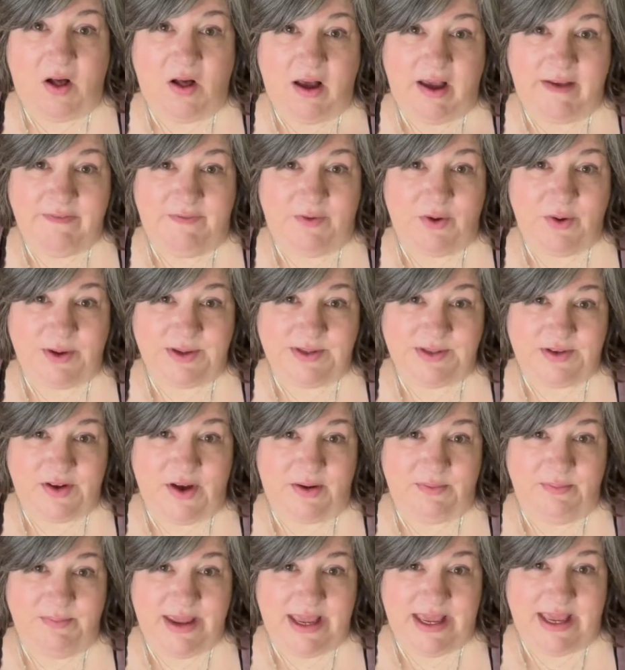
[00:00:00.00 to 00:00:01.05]
I focused
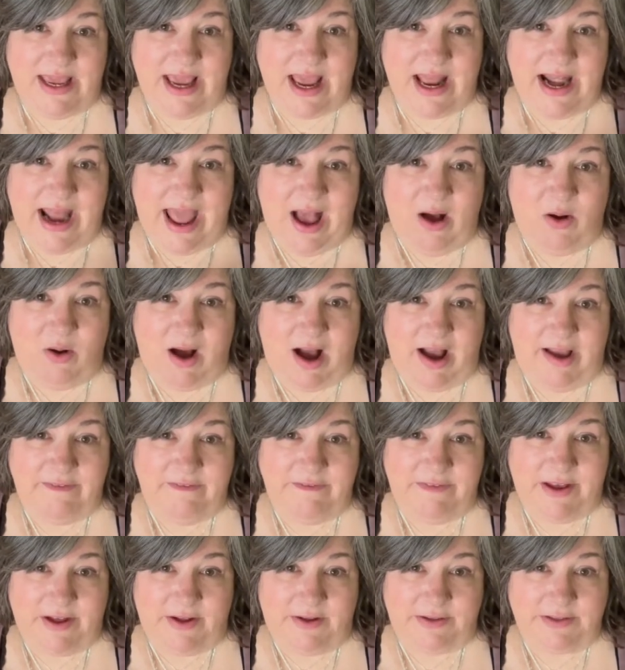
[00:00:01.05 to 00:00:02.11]
on me and how I
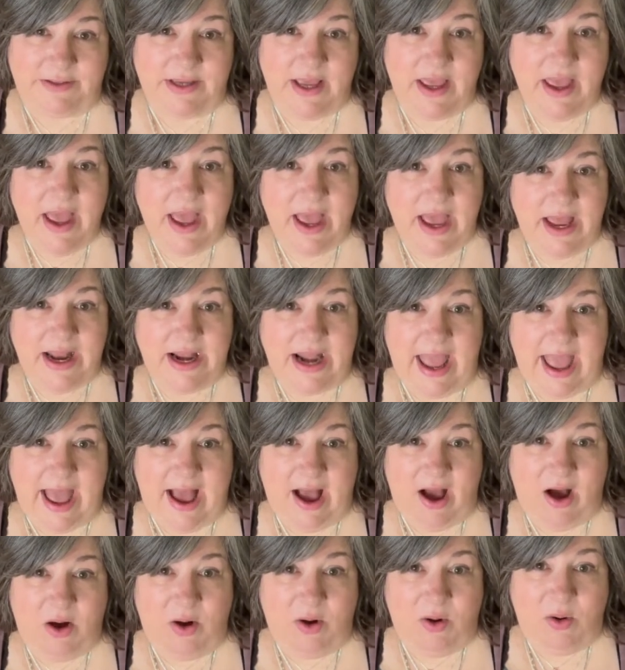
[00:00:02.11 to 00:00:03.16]
felt and
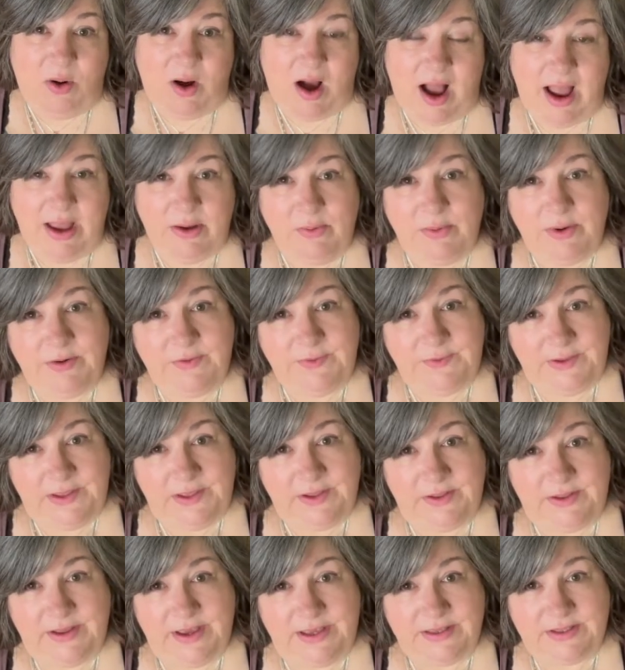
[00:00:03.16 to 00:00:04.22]
how I would
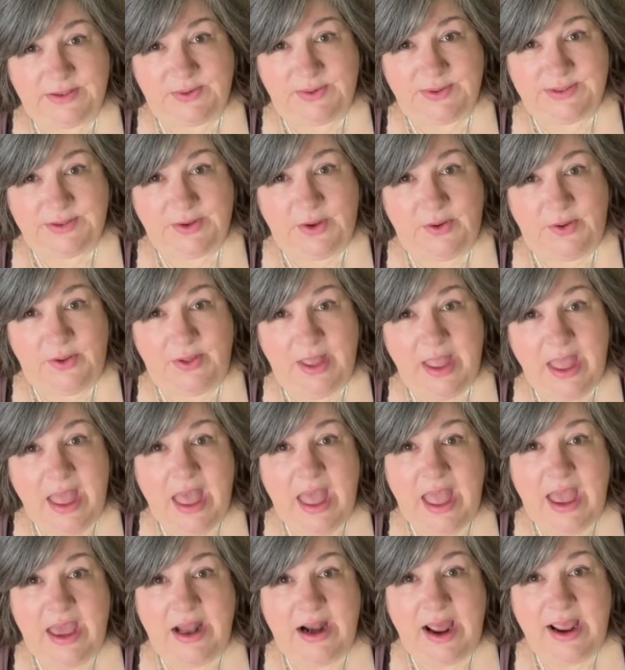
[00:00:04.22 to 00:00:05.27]
feel as a result.
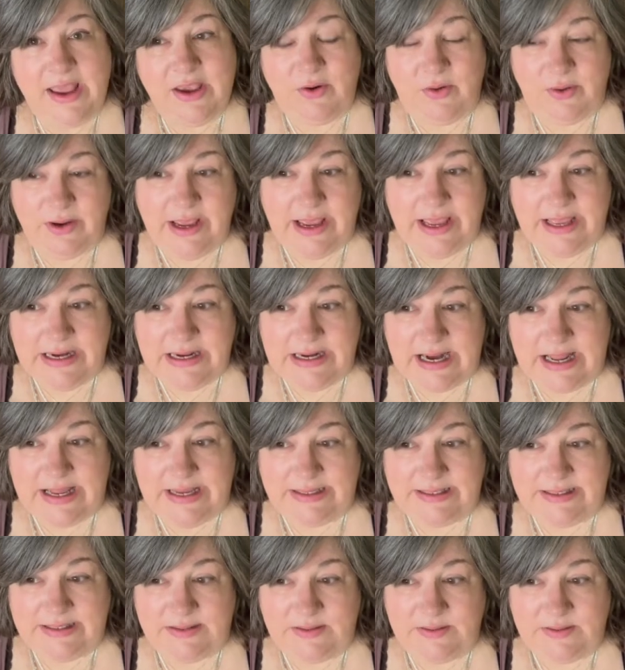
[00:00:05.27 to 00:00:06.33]
And I created a
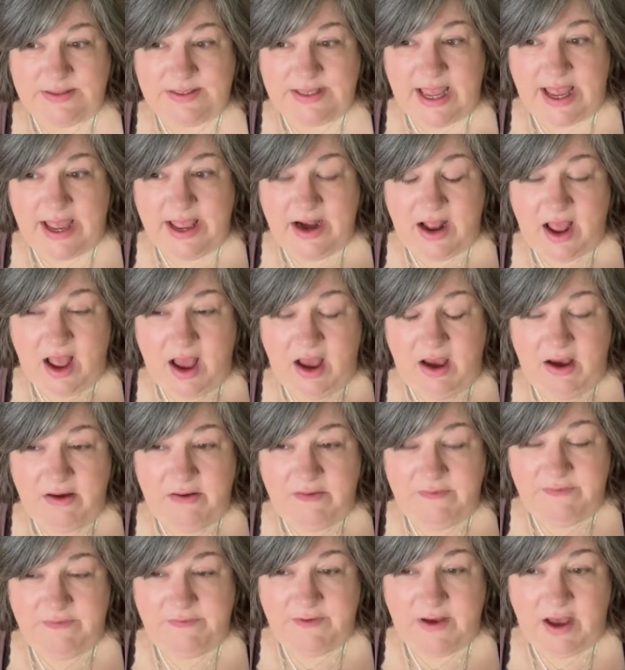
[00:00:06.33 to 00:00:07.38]
set
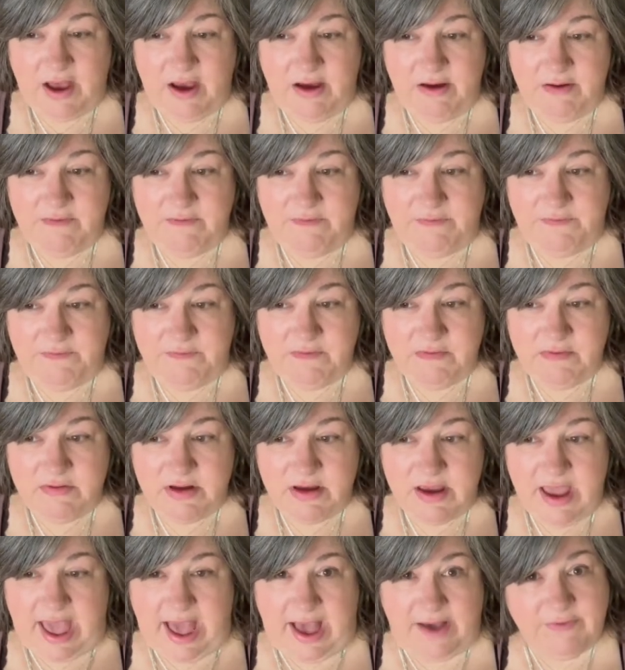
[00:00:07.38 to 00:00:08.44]
of
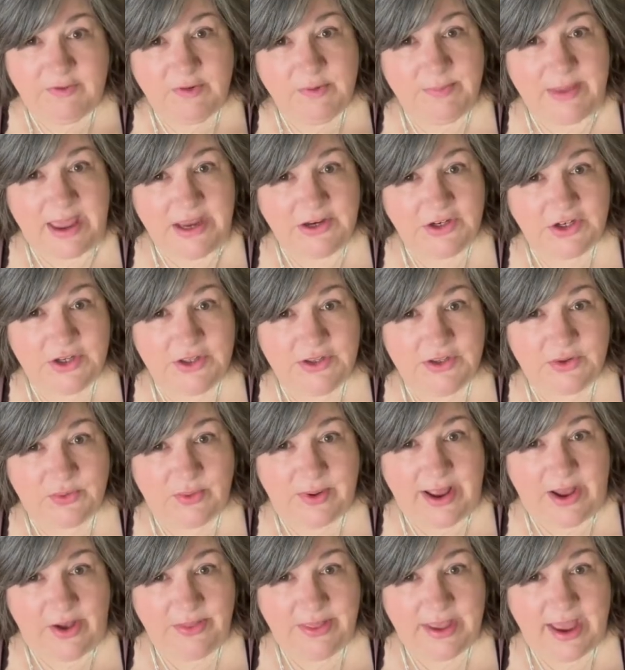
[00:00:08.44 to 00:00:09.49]
affirmations
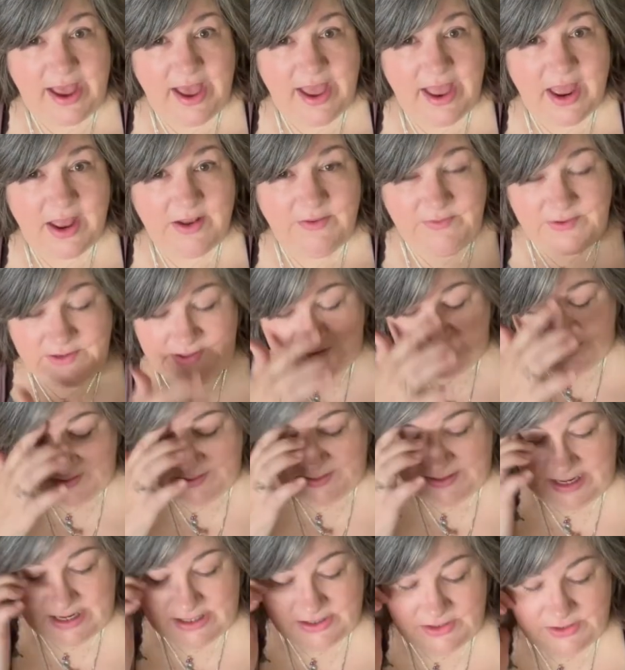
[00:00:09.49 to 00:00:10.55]
around that and
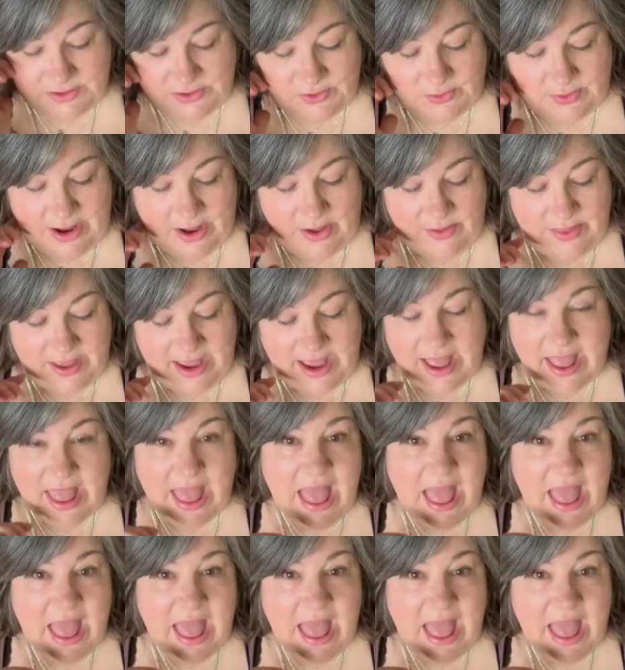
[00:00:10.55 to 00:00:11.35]
visualizations around that